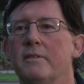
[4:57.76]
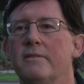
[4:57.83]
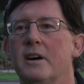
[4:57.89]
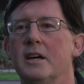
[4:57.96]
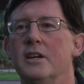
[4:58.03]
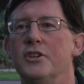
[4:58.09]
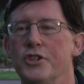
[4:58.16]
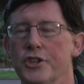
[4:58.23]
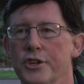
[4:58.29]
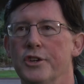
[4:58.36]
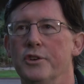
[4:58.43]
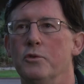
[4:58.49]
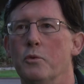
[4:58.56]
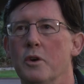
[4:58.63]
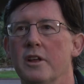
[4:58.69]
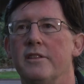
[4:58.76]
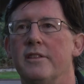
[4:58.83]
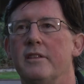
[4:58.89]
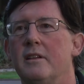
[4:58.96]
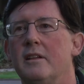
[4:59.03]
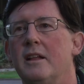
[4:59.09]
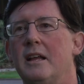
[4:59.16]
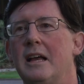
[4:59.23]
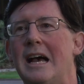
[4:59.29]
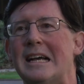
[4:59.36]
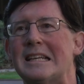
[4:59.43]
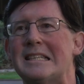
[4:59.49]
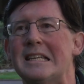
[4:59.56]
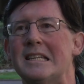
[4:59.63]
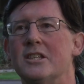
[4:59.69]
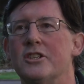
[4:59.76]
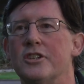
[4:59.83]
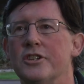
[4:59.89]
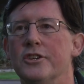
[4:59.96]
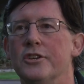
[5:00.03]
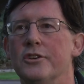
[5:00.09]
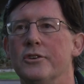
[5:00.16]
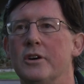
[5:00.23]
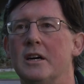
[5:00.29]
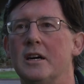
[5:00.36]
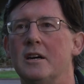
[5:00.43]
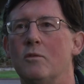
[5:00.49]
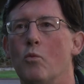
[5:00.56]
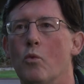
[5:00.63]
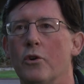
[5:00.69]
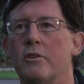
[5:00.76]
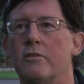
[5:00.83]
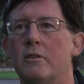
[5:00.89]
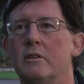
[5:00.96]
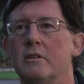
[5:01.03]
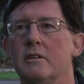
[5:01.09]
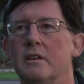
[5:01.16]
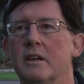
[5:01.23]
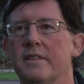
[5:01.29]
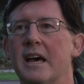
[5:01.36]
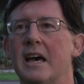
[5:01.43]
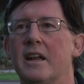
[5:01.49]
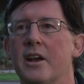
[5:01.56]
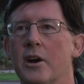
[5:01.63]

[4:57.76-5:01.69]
provides you with access to uh, work in that